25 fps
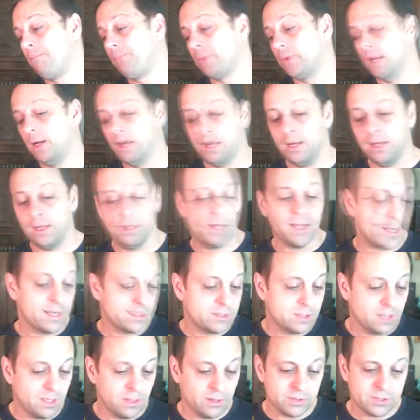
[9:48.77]

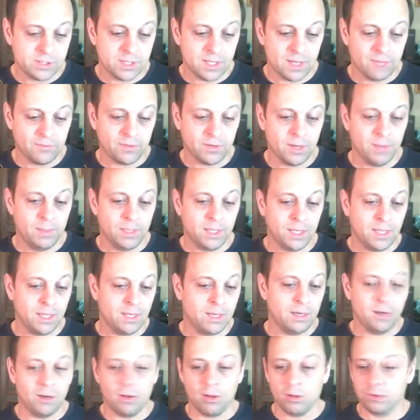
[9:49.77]
Lots of other stuff coming in,
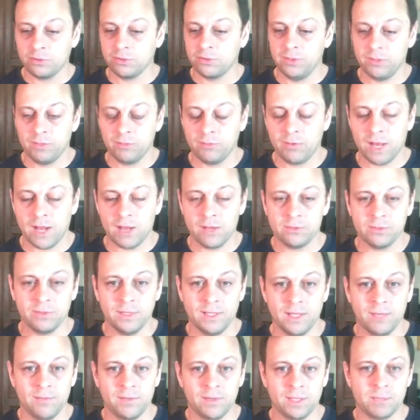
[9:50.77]
an alternate route to
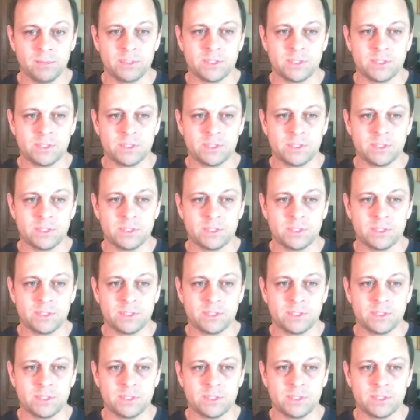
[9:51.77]
leveling.